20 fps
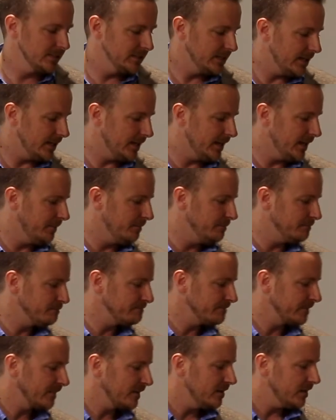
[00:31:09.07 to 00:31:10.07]
And
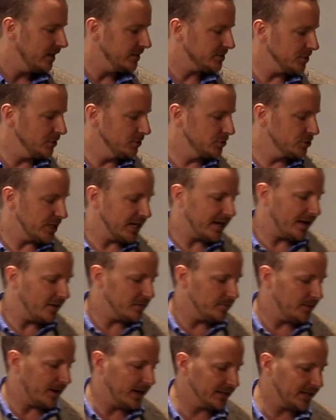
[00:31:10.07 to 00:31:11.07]
so check out
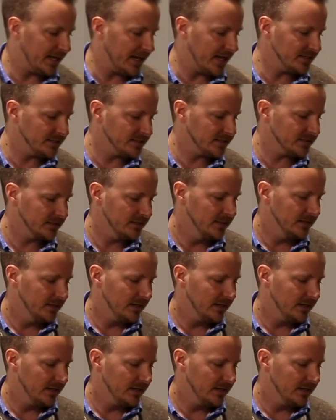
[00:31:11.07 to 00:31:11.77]
the podcast.